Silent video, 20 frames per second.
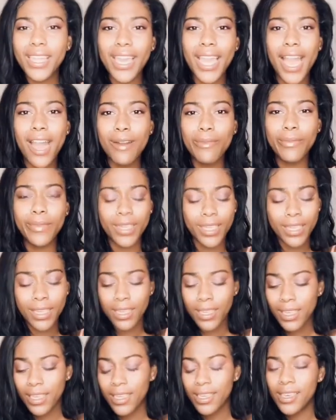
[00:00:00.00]
like, how,
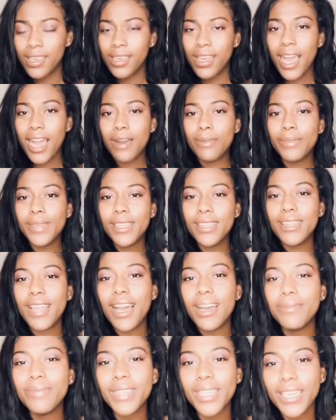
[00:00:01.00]
how many,
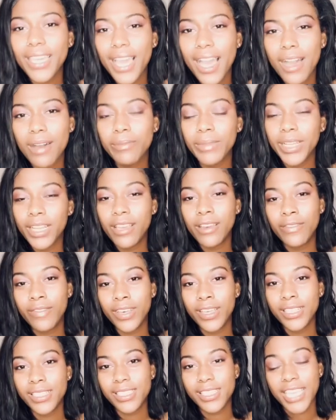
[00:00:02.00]
I'm thinking, how many of
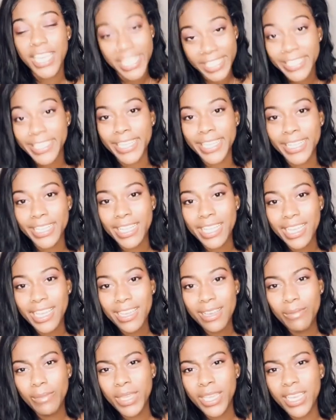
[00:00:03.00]
us is it?
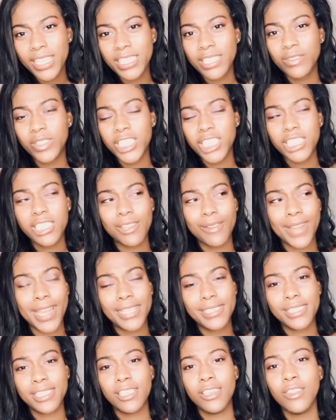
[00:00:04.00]
Because if she's
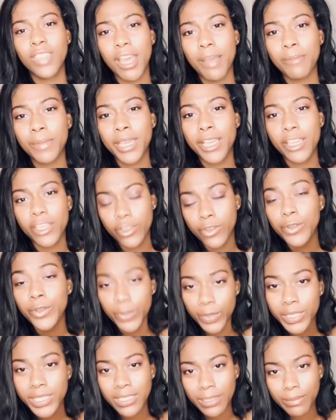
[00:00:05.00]
harassing you, that means you
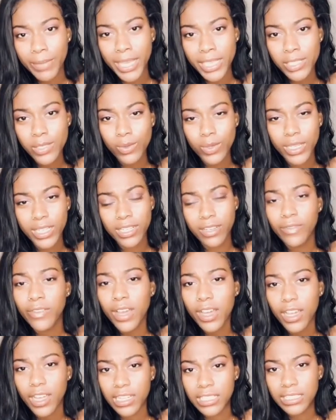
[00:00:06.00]
used to mess with
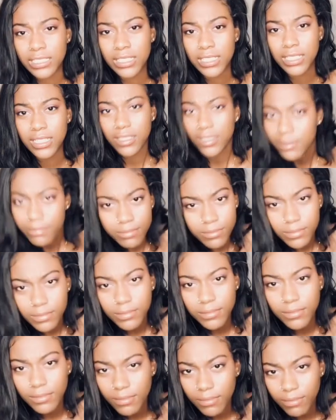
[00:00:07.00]
Devon.
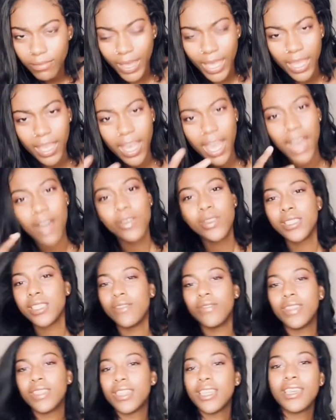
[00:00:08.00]
But I
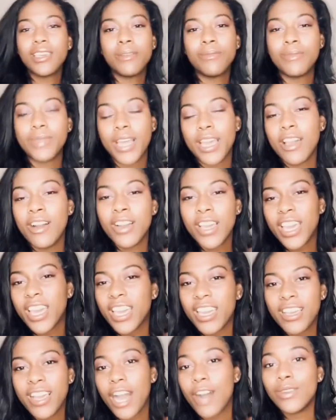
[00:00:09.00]
wasn't even thinking like,
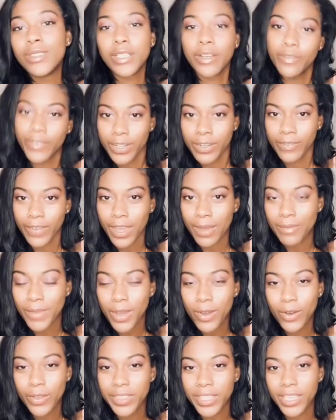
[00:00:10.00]
okay, I was over Devon. My
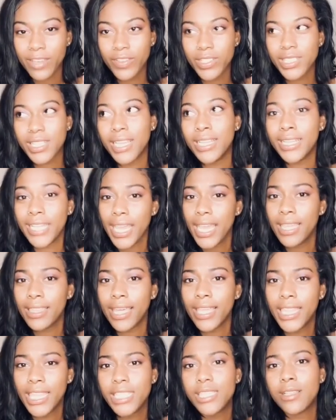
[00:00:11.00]
whole thing was like, dang,
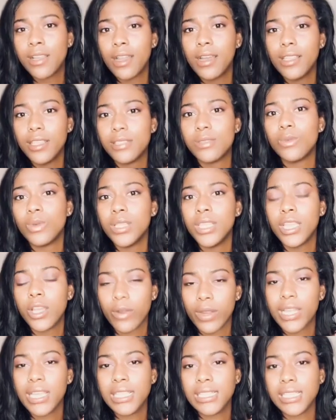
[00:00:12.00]
like this girl is really
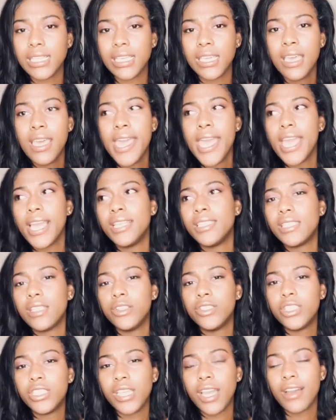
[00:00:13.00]
crazy. And
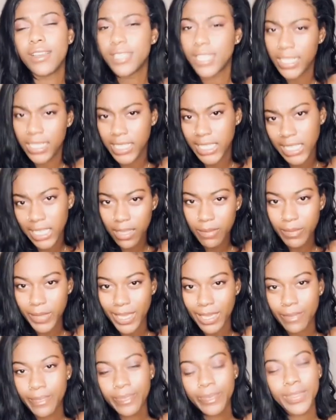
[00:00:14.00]
so she, I was like, DM
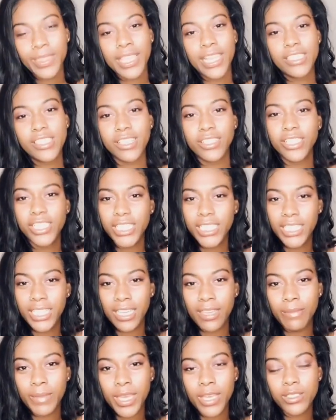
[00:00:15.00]
me. So she
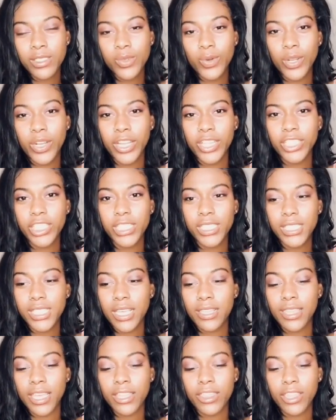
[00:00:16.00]
DM me on Twitter and she
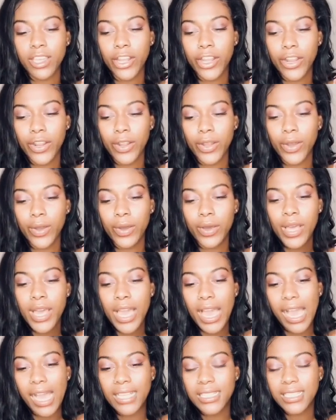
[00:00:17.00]
said that the girl
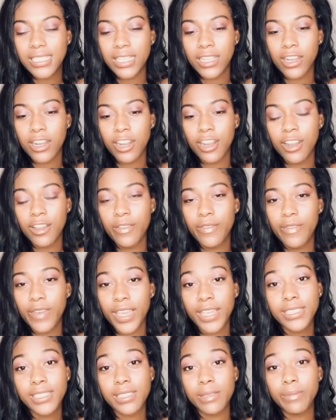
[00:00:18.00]
has sent her a
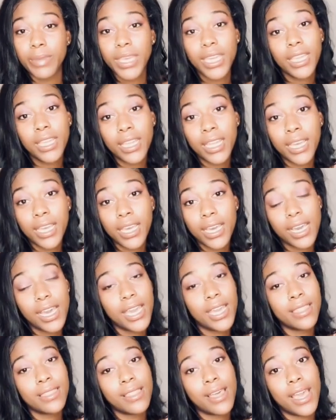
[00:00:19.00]
fake subpoena
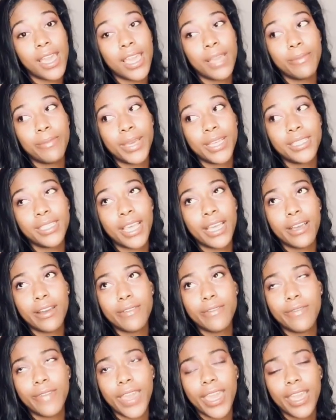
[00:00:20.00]
and like like a
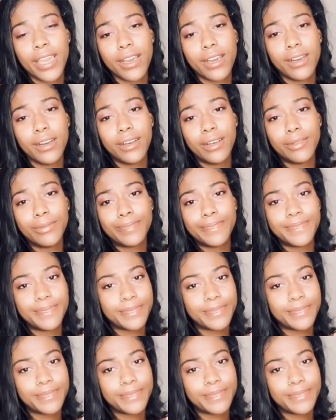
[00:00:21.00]
fake um